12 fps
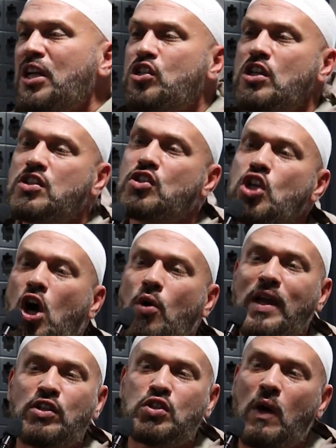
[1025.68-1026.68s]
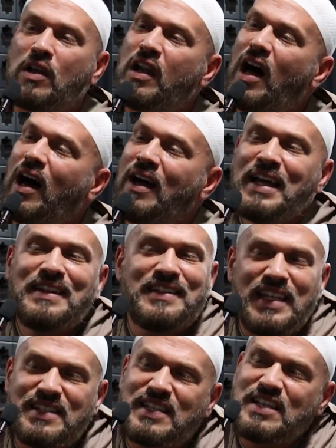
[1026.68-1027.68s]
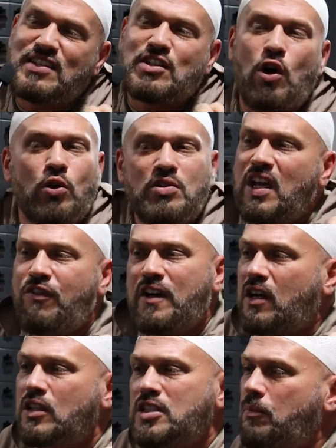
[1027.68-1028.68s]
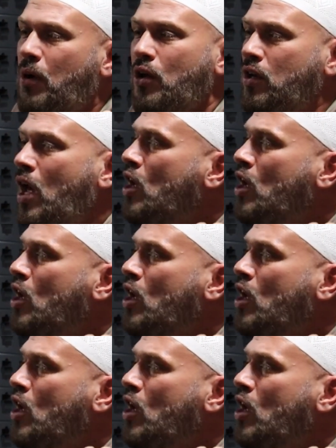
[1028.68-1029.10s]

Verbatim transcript: but just showing to Allah, this is so difficult upon,